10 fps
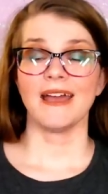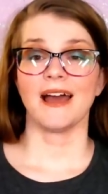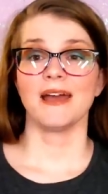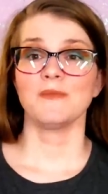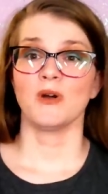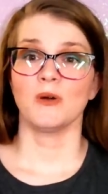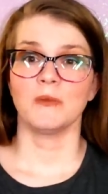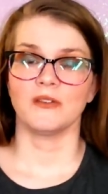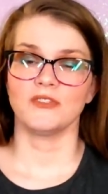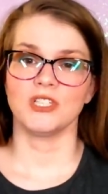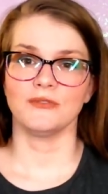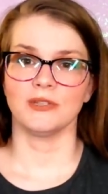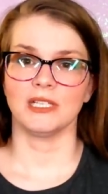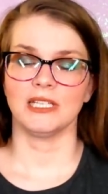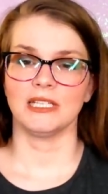I'm OMFG
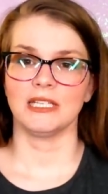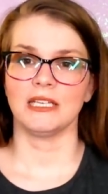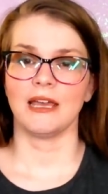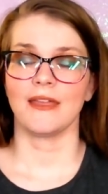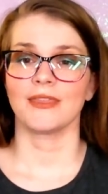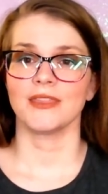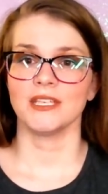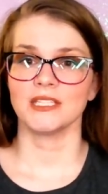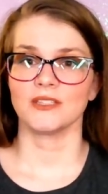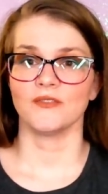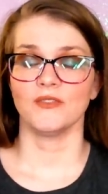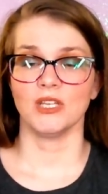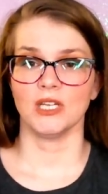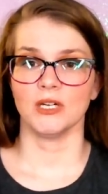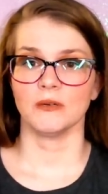Really Nicki, and this
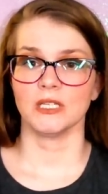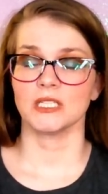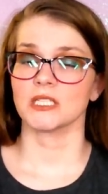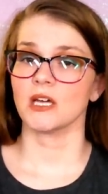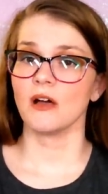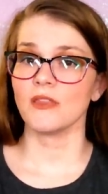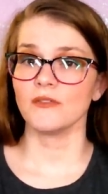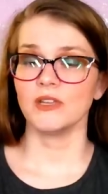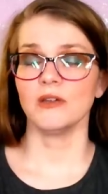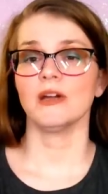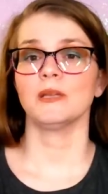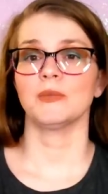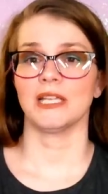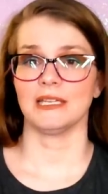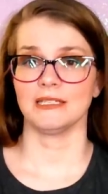video is not the video I had
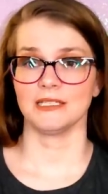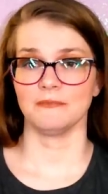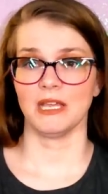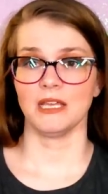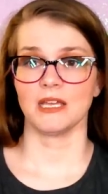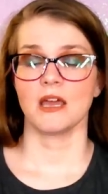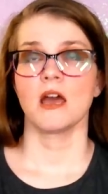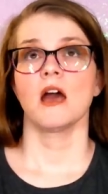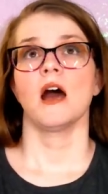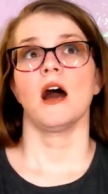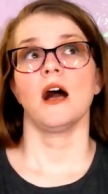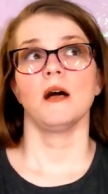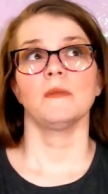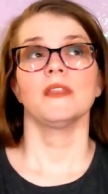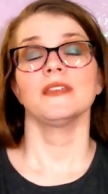planned to make.
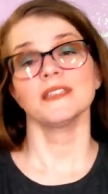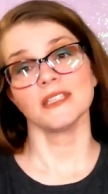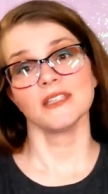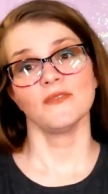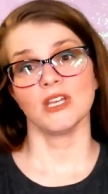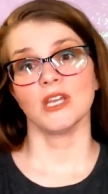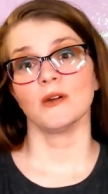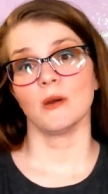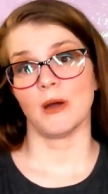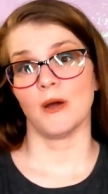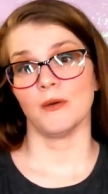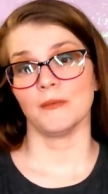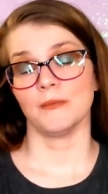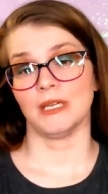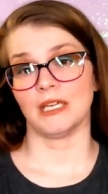Um, this is a video about
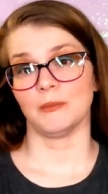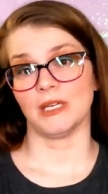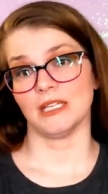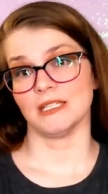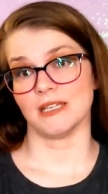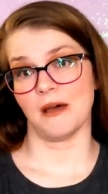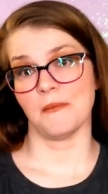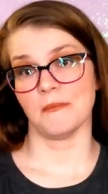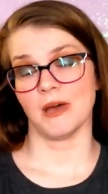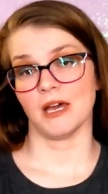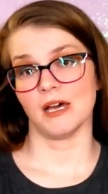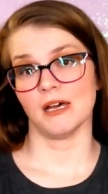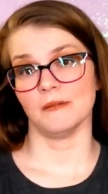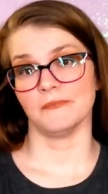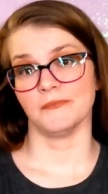me being dumb, um,